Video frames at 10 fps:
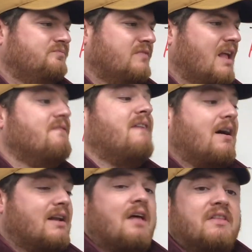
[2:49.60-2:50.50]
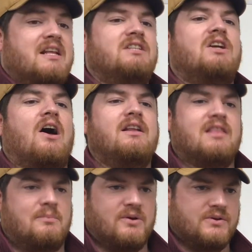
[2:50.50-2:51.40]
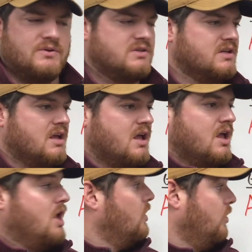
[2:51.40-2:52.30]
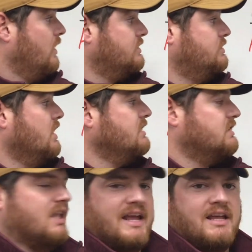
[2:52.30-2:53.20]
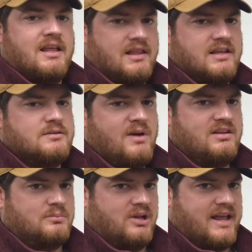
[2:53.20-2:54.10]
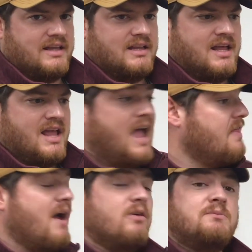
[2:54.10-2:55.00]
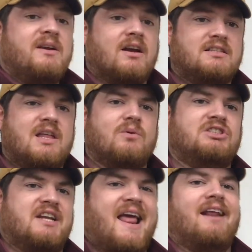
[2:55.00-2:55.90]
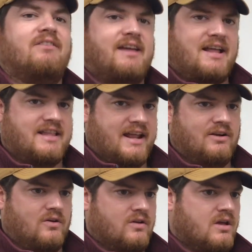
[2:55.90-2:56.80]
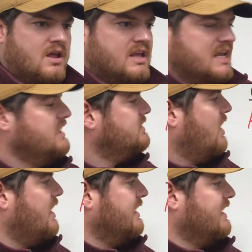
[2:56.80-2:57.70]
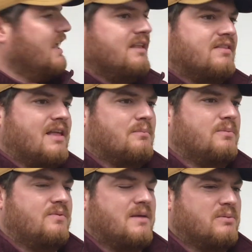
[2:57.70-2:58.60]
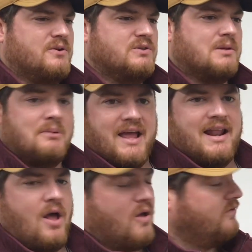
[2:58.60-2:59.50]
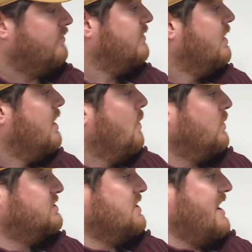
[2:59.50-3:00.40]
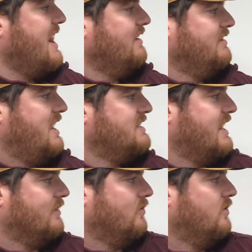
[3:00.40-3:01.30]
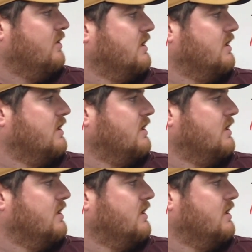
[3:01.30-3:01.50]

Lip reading: and found out that each cutting they produced looked just like this mother plant. And that was because they were genetically identical. Each cutting that they produced a plant off of was genetically identical